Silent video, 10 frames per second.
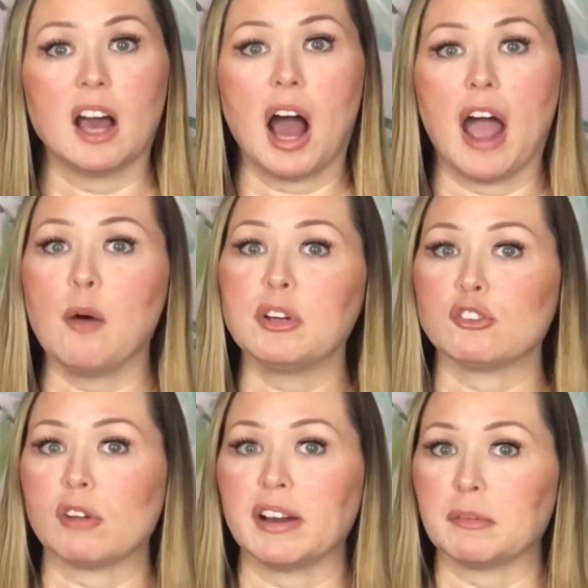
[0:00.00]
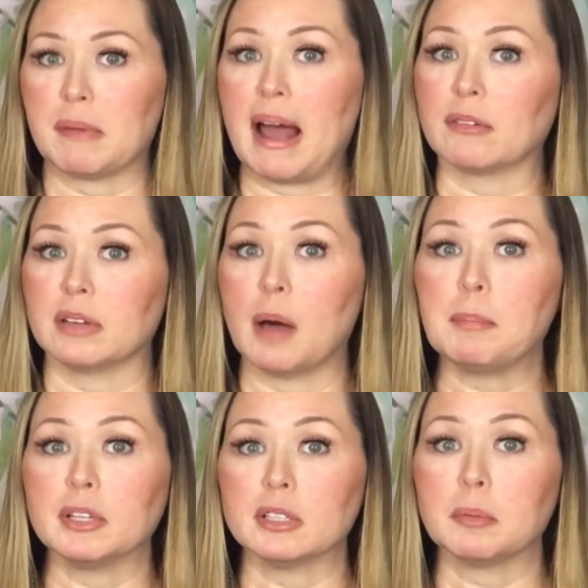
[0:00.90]
I always try to round up a
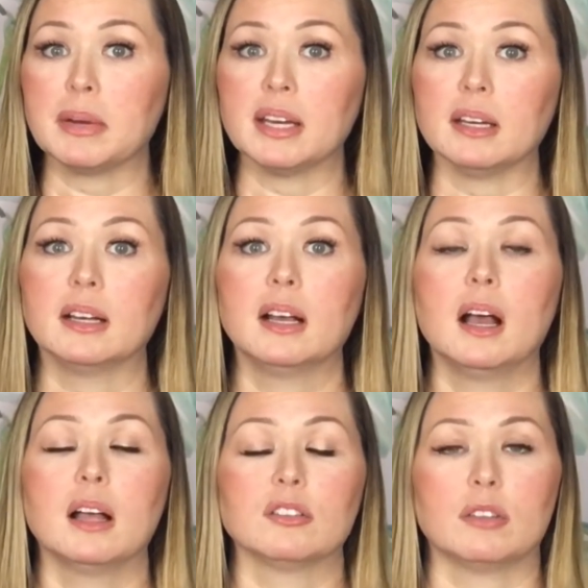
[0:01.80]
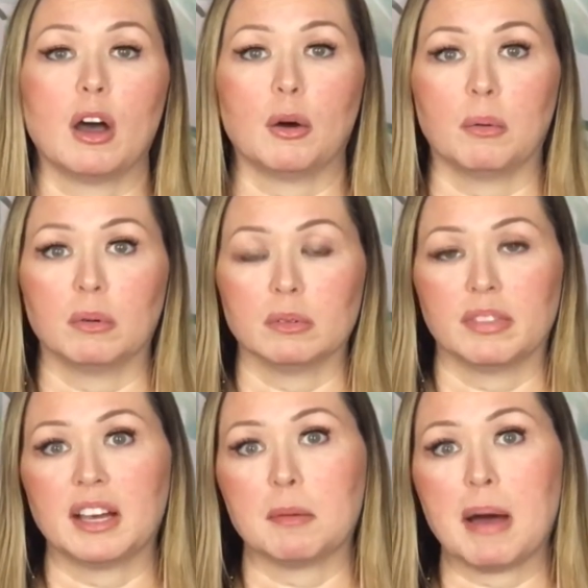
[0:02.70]
little bit. So
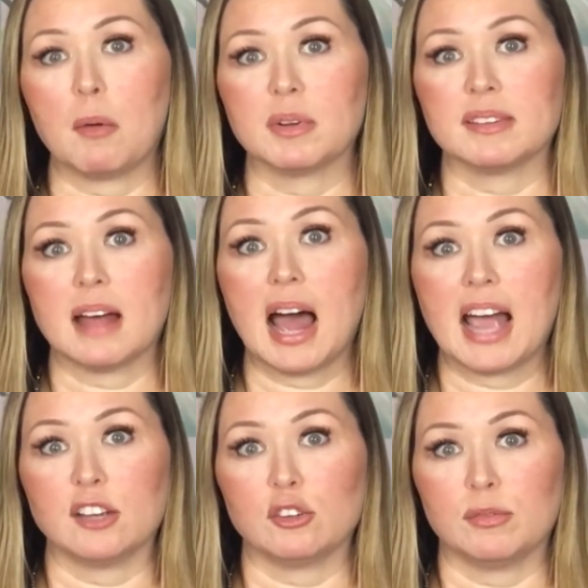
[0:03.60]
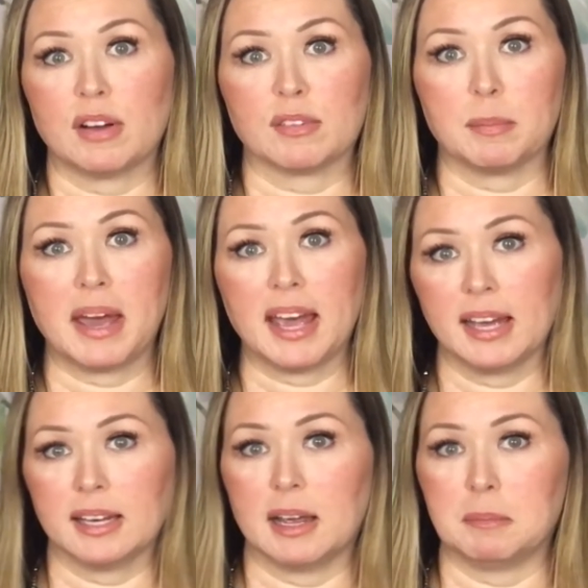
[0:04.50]
think about what's the highest you've ever
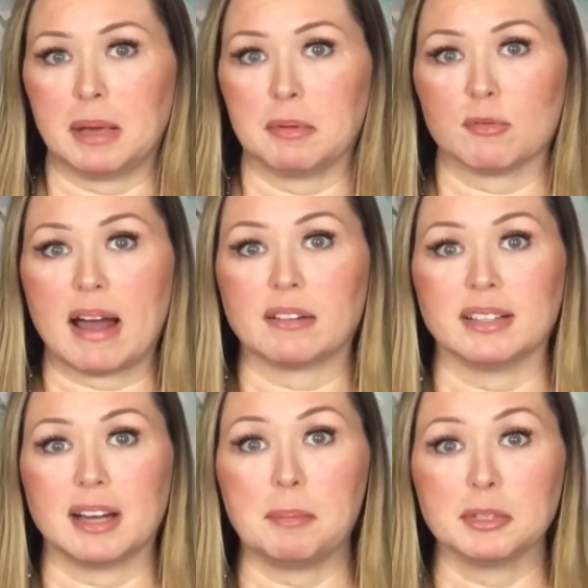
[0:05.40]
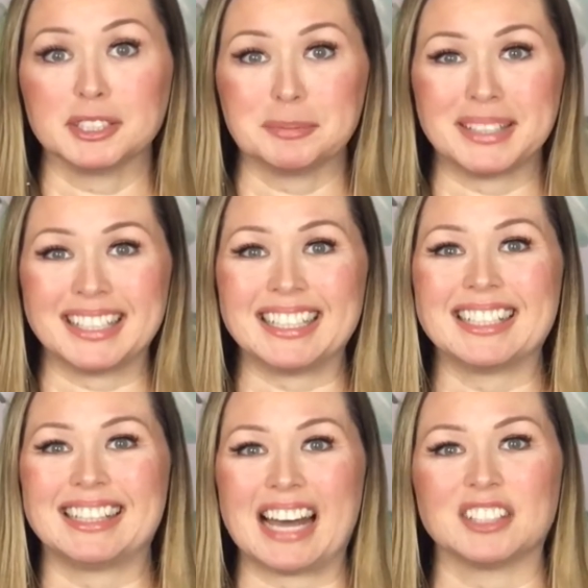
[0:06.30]
paid and maybe round it up a little bit.
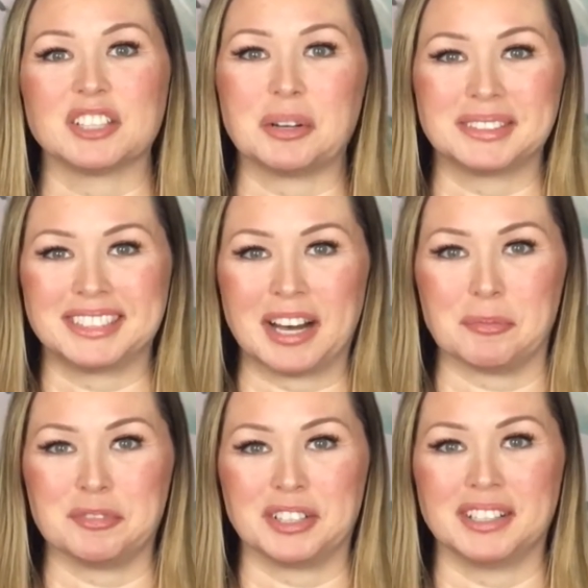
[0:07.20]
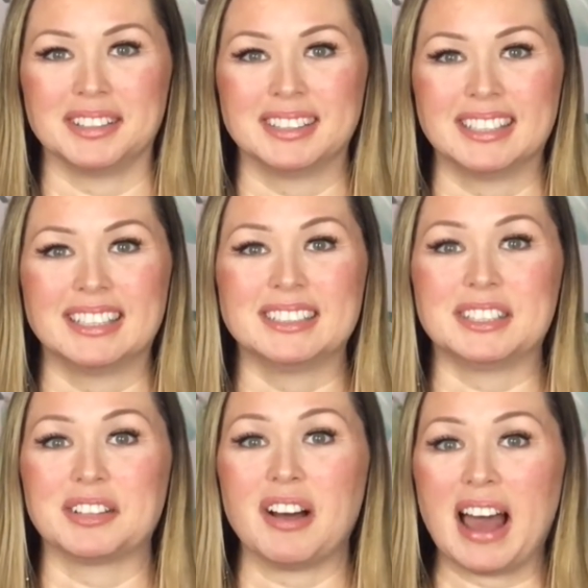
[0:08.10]
That's always helpful.
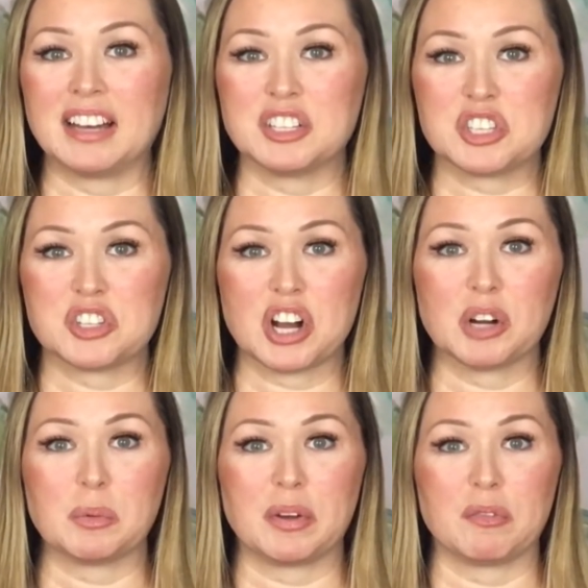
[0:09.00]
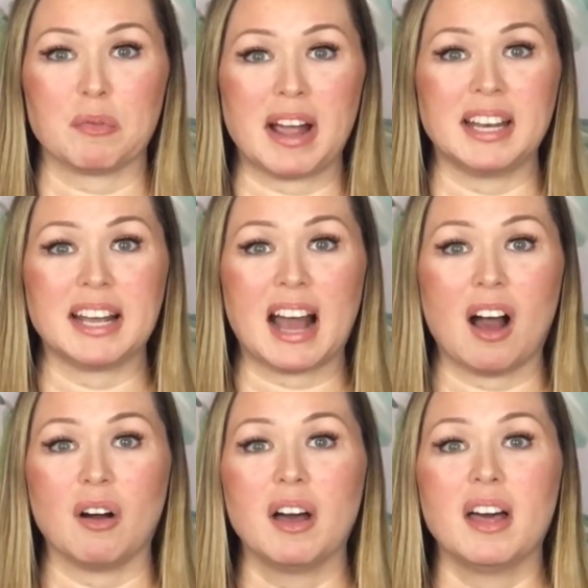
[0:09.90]
So go ahead and start with writing
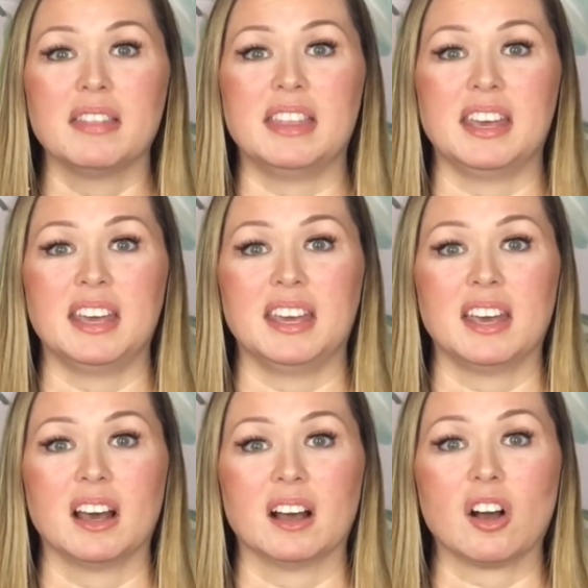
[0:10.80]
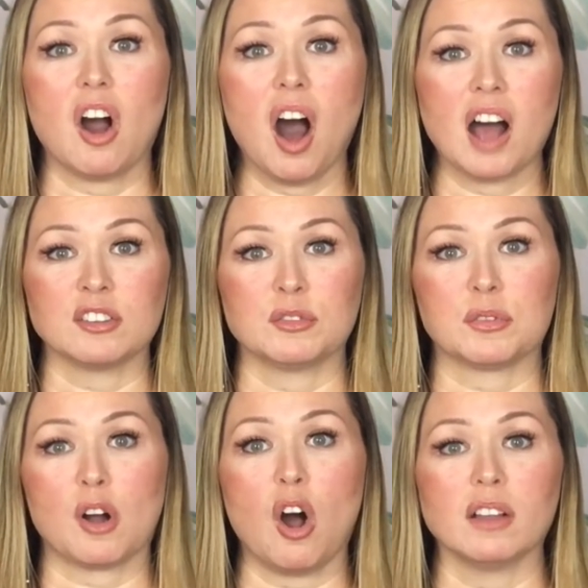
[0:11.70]
out the cost
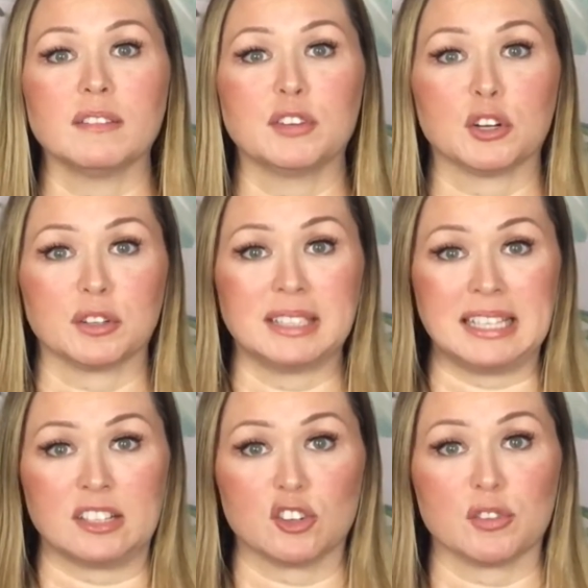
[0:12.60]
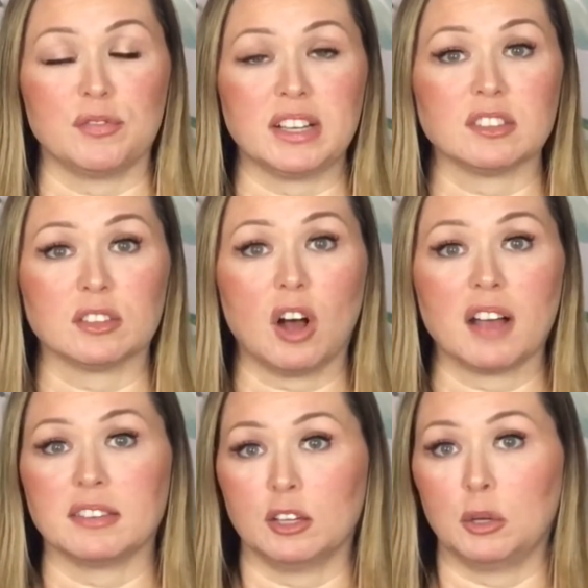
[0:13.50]
for all of your needs, your fixed
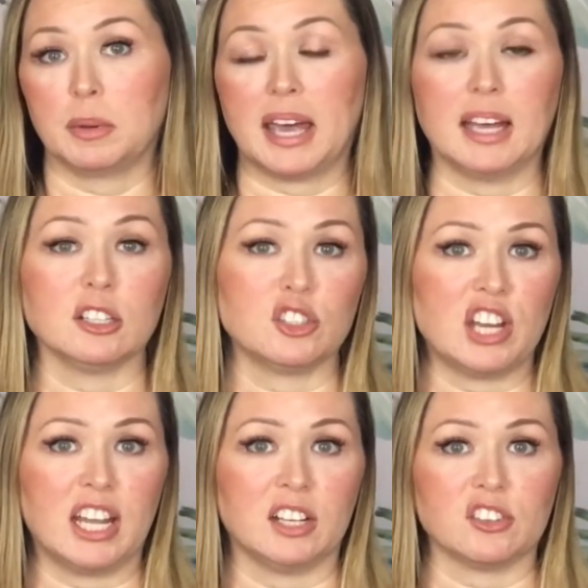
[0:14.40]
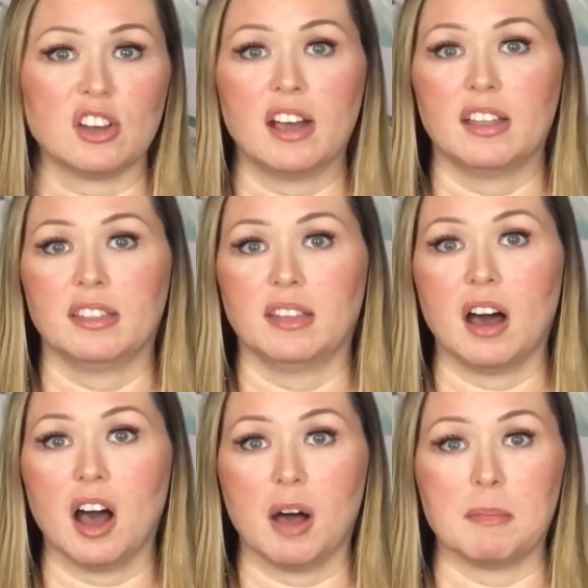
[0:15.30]
costs that you can't change
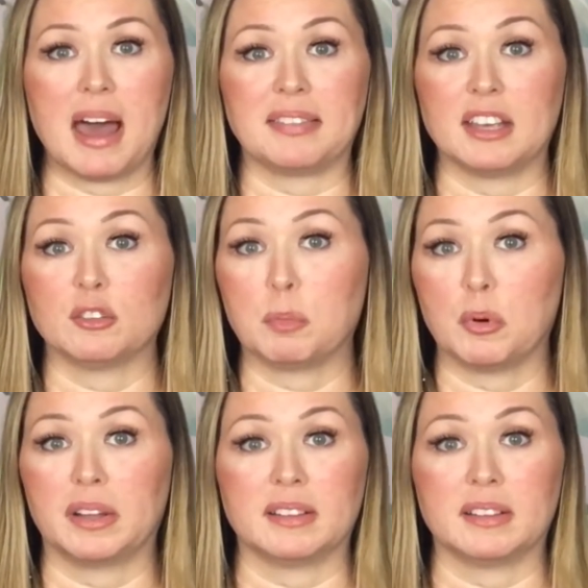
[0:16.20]
at this point.